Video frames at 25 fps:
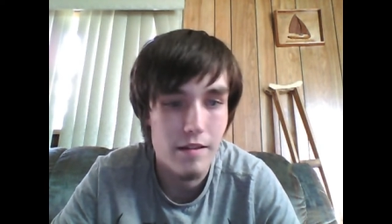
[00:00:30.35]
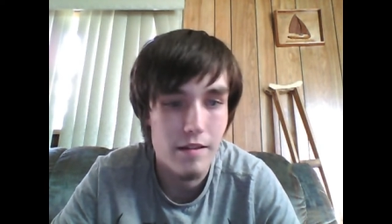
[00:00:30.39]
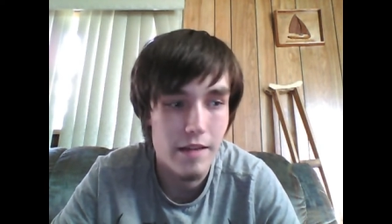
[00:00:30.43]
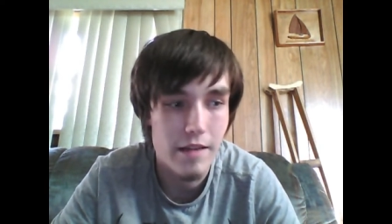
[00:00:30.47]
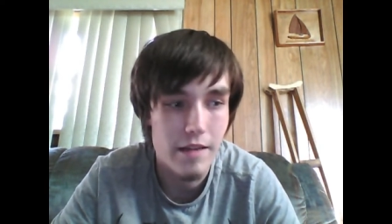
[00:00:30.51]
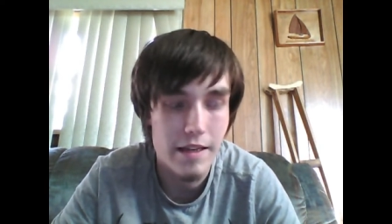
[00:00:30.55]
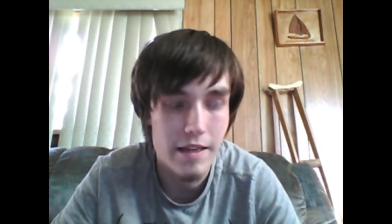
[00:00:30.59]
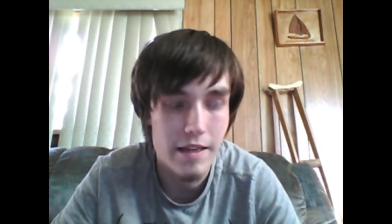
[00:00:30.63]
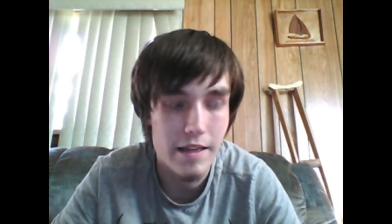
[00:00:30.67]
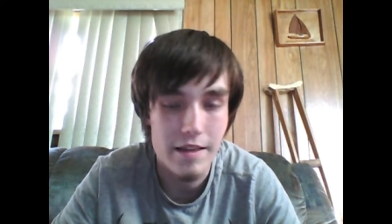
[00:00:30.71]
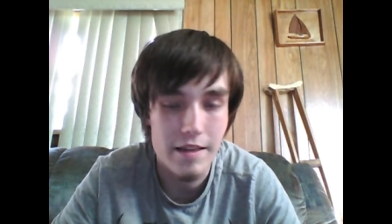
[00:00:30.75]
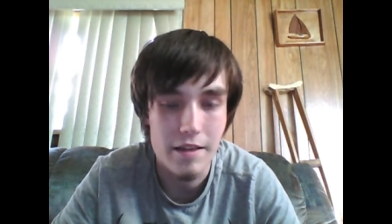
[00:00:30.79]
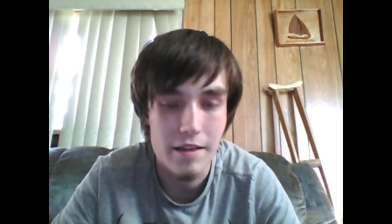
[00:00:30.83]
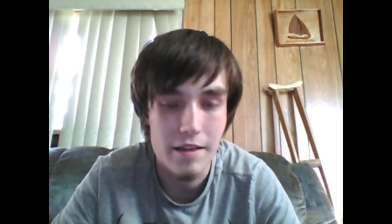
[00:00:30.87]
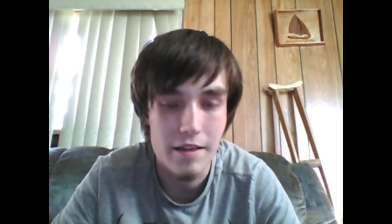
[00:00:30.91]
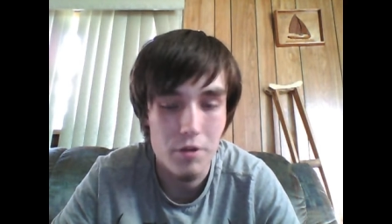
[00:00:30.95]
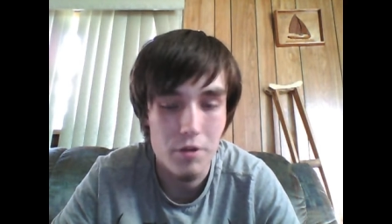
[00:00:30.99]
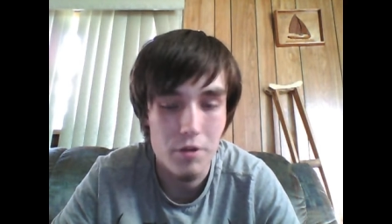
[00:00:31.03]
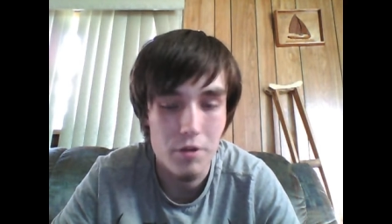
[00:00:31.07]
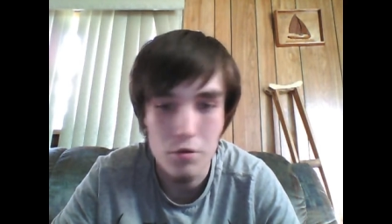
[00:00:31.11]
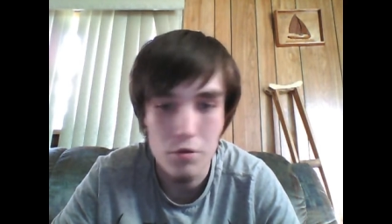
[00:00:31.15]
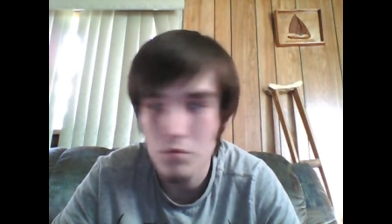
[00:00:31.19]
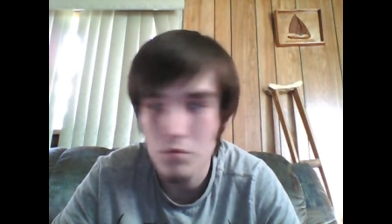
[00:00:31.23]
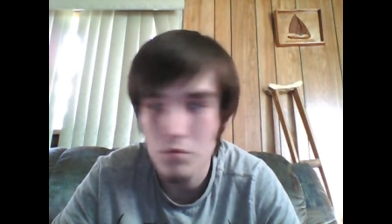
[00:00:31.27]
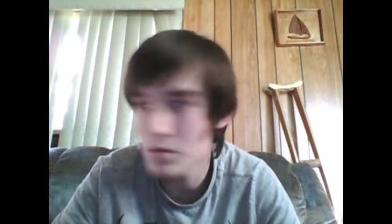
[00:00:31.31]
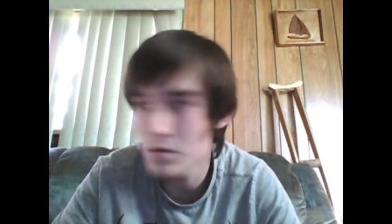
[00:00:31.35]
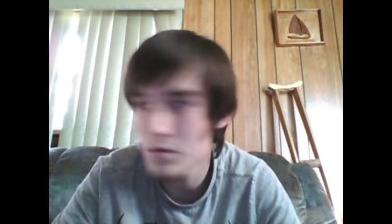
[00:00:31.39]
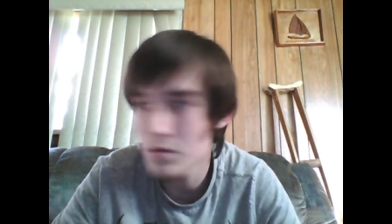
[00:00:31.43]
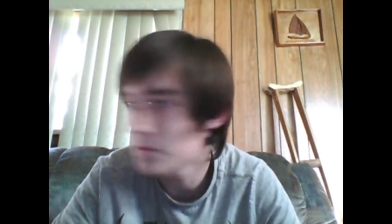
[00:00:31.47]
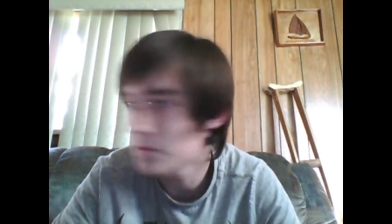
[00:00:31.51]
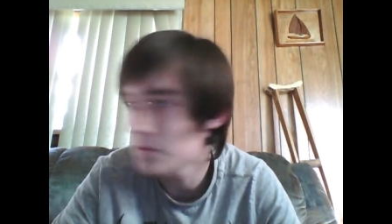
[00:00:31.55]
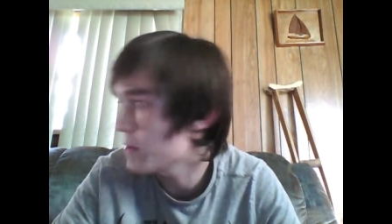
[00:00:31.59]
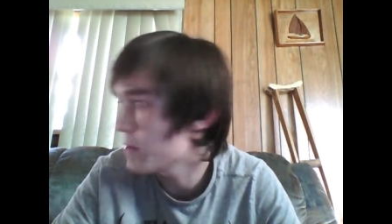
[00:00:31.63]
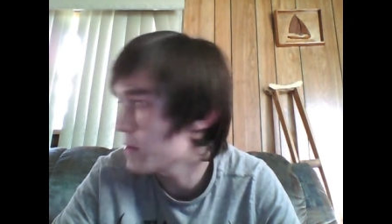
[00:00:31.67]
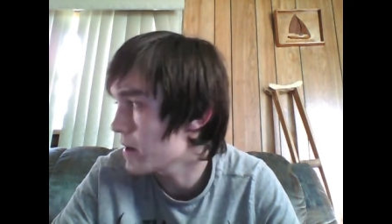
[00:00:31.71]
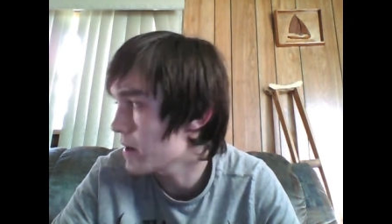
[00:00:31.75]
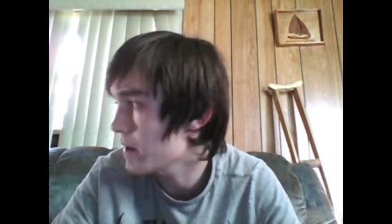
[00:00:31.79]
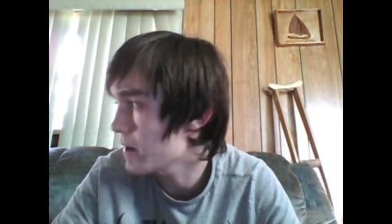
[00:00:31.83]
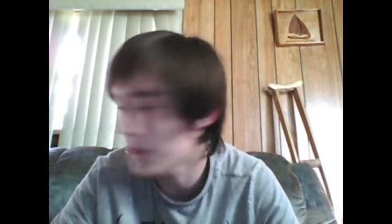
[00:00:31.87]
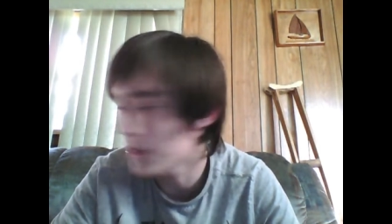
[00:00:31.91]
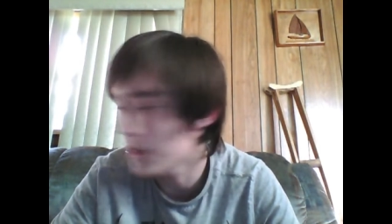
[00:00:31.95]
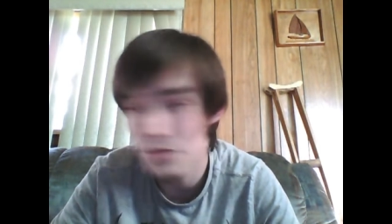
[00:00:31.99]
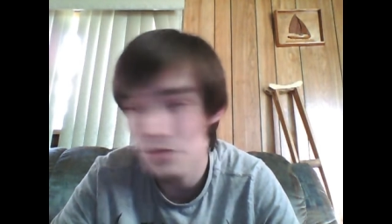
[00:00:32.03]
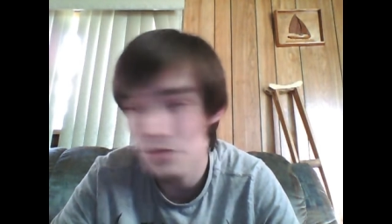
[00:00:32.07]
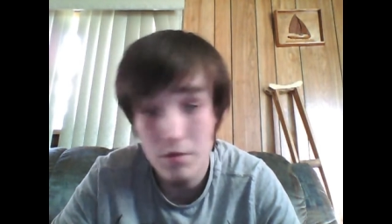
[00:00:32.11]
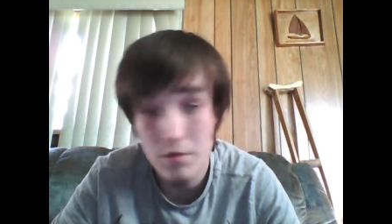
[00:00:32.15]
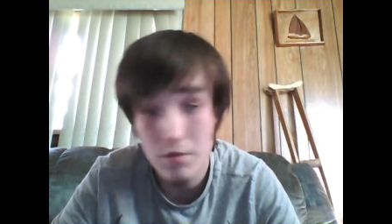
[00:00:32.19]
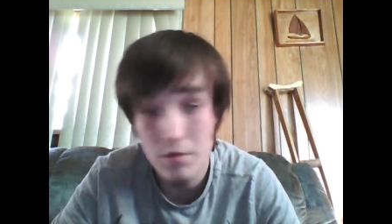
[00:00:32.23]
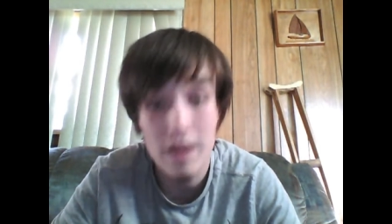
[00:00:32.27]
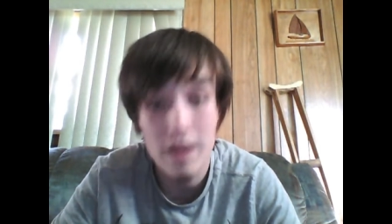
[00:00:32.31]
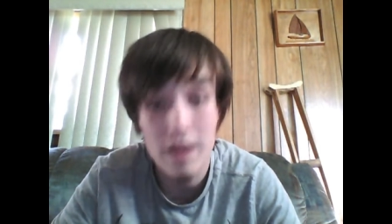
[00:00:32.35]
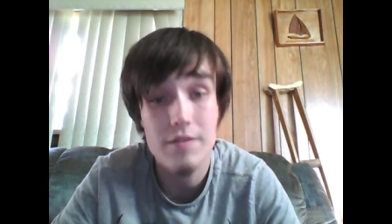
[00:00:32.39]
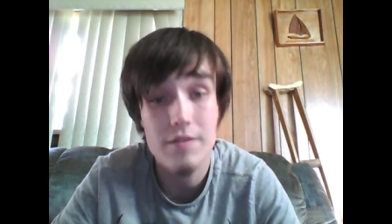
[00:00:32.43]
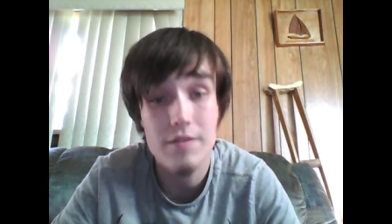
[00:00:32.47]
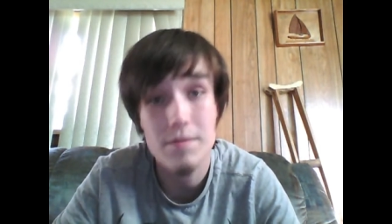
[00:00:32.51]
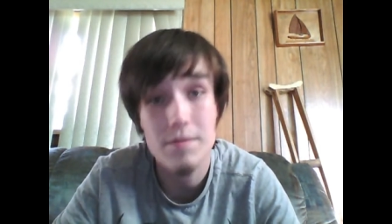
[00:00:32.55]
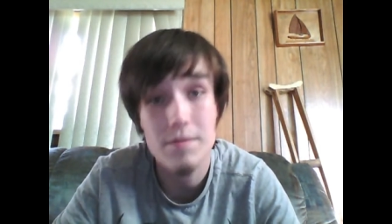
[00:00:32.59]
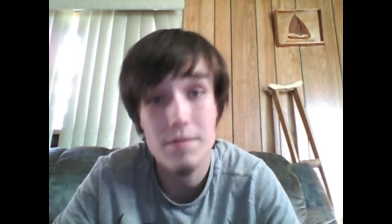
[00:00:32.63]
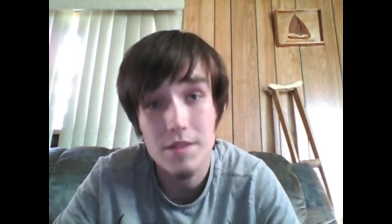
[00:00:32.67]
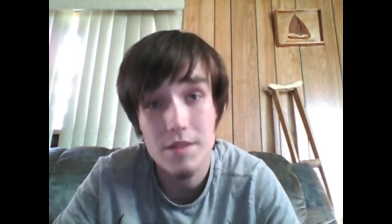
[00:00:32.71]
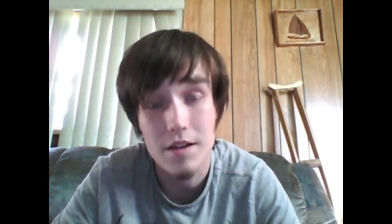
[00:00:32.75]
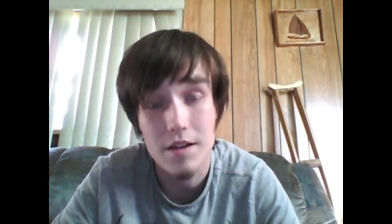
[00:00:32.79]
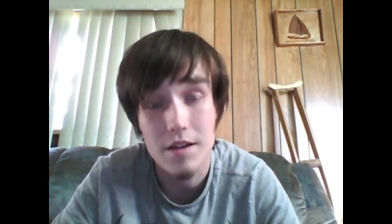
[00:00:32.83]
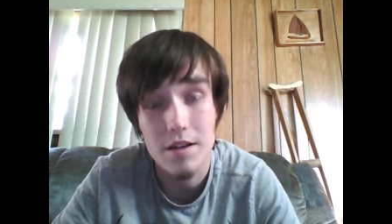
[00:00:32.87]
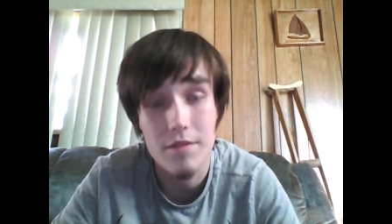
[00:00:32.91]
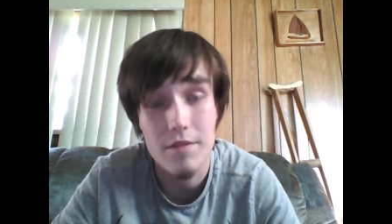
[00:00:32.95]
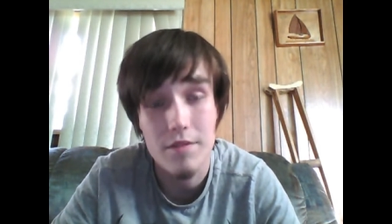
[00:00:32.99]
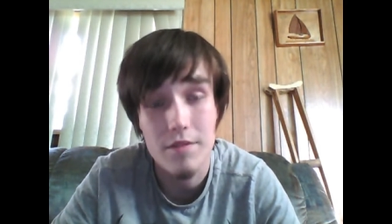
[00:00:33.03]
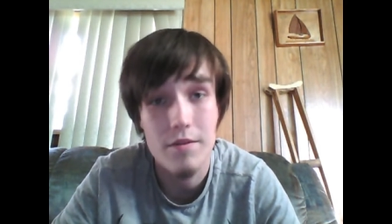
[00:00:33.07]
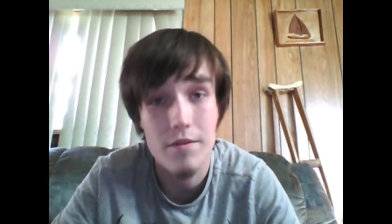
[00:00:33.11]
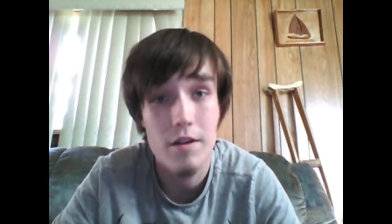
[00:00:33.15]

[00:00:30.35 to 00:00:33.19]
anything new, but I do have some stuff